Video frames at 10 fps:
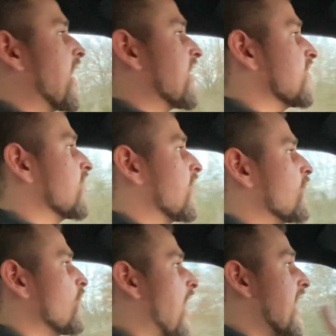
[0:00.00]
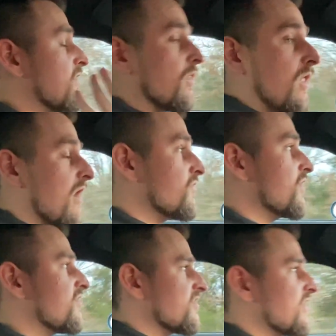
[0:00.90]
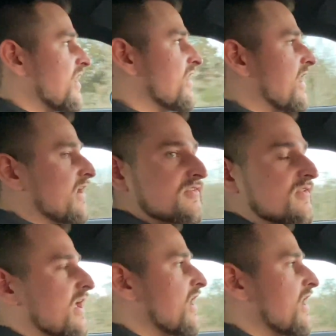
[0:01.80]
and I love the C8 actually.